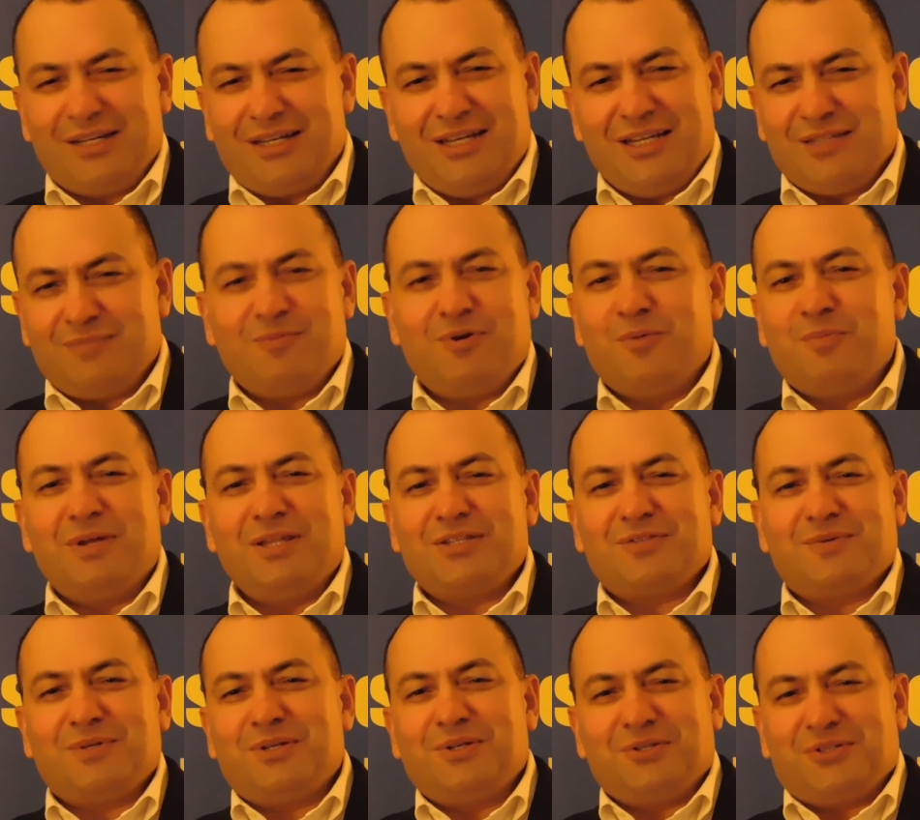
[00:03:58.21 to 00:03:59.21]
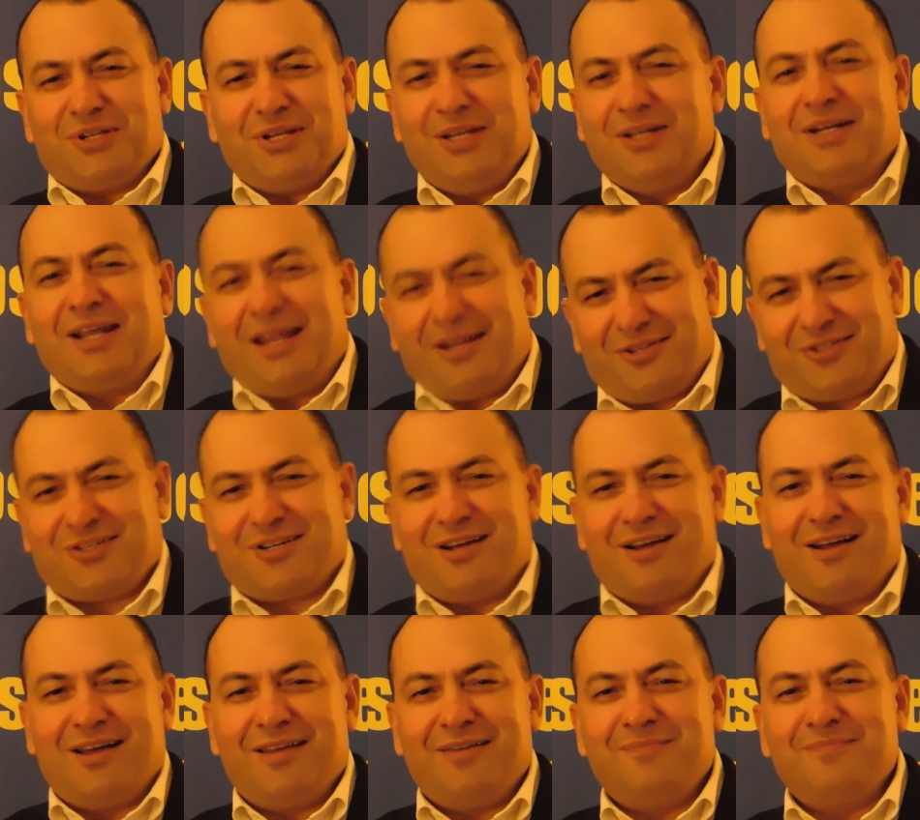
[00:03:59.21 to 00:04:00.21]
these moments with you. See you next
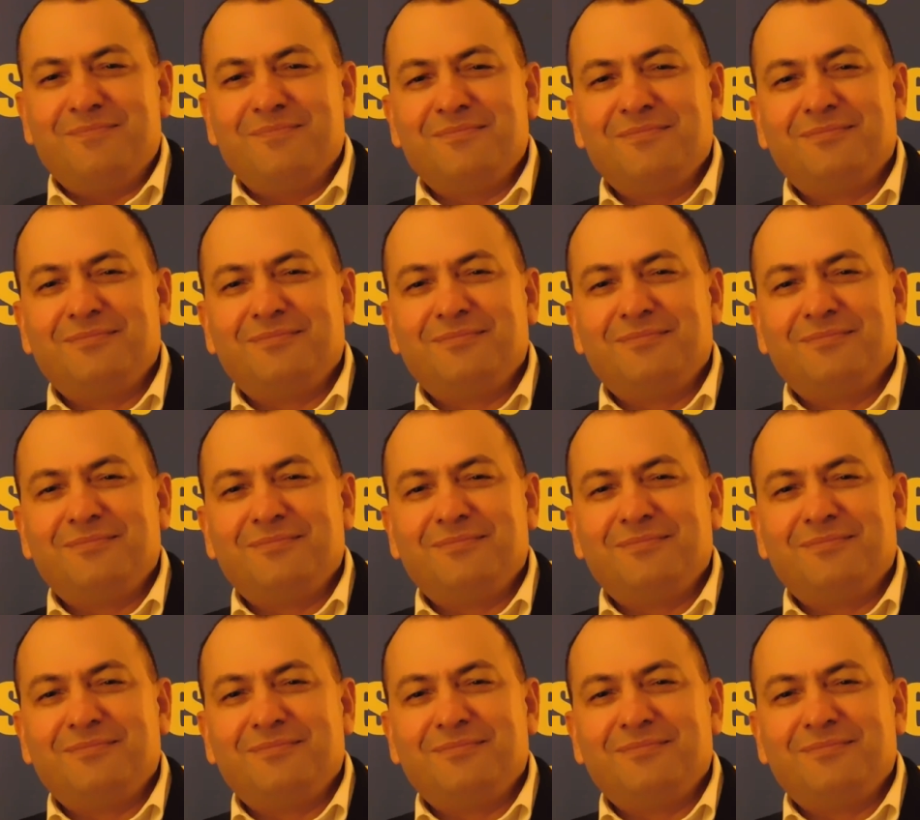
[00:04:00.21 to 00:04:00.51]
time.